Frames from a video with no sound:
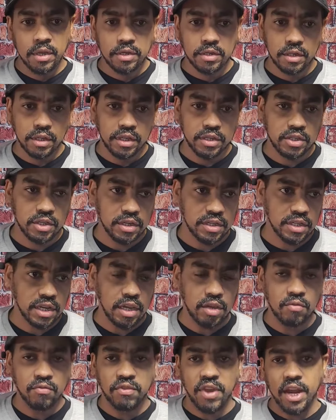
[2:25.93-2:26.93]
So let's just
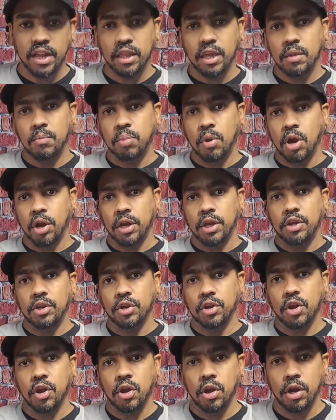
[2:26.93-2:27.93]
say you valet parking
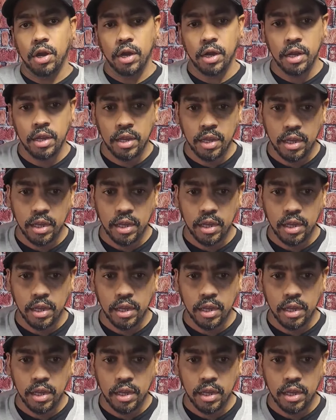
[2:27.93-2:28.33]
your car